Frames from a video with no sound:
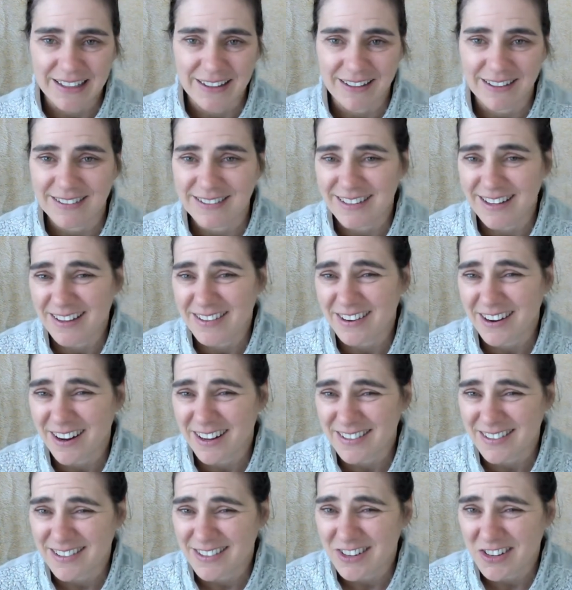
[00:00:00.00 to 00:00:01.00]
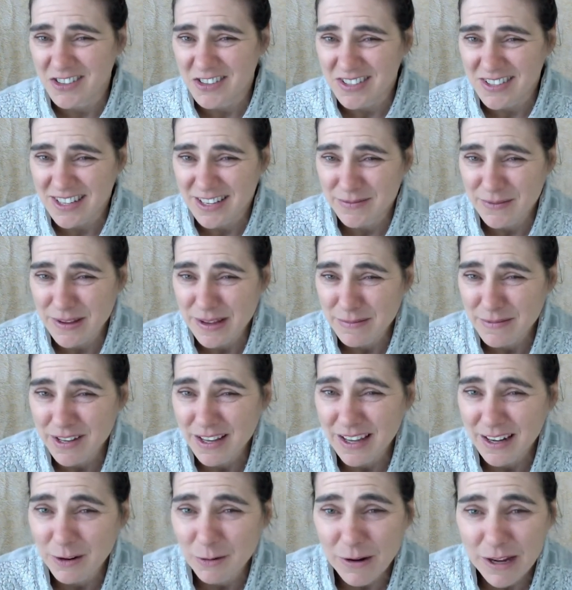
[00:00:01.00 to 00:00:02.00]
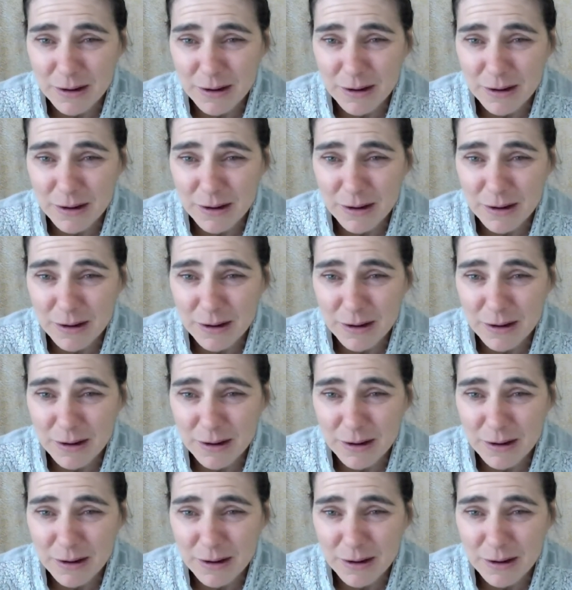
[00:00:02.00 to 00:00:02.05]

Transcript: because the other constitutions can maybe get away